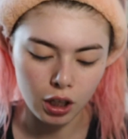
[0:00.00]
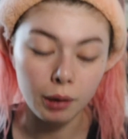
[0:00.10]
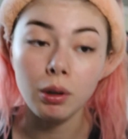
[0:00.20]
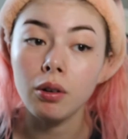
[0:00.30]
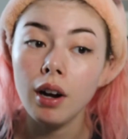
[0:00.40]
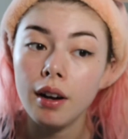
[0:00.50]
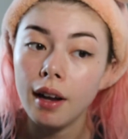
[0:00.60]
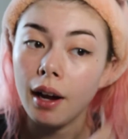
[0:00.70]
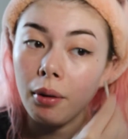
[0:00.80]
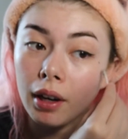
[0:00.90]
I regret
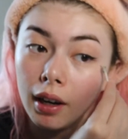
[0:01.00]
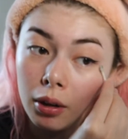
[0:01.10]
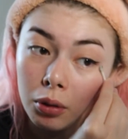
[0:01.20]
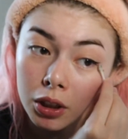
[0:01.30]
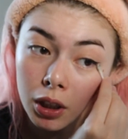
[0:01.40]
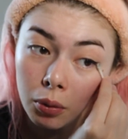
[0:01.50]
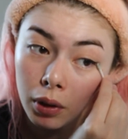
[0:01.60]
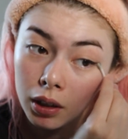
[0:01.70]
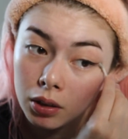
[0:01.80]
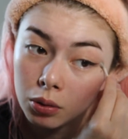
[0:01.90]
now. I kind of wish I
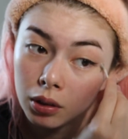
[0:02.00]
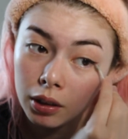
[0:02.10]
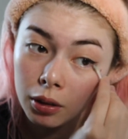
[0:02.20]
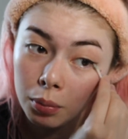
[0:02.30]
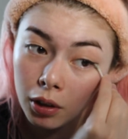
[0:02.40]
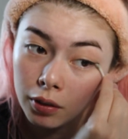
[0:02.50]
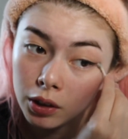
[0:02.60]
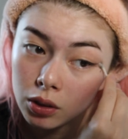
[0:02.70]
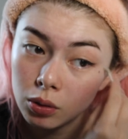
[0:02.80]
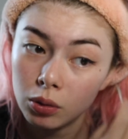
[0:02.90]
went to an
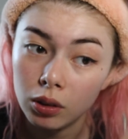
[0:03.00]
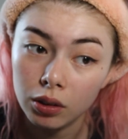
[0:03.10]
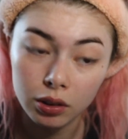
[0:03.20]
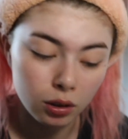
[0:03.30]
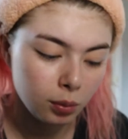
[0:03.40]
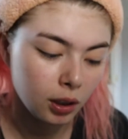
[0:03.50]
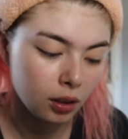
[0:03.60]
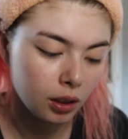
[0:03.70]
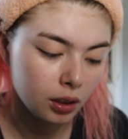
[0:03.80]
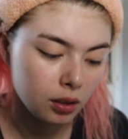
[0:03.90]
out-of-province school, to be
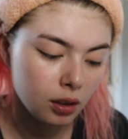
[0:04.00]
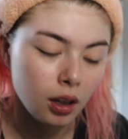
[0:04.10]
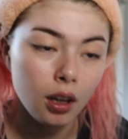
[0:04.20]
honest.